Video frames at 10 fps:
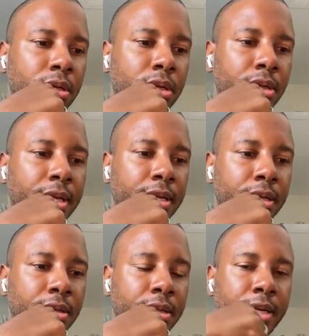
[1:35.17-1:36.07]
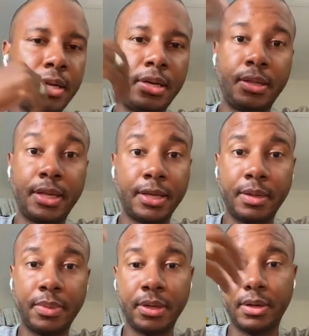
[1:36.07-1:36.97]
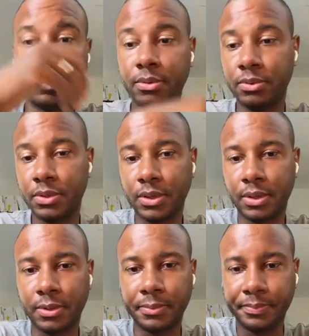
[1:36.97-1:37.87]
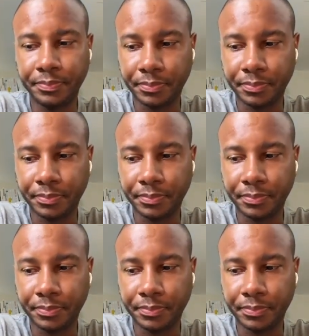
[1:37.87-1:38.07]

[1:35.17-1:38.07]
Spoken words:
letting it be known. So,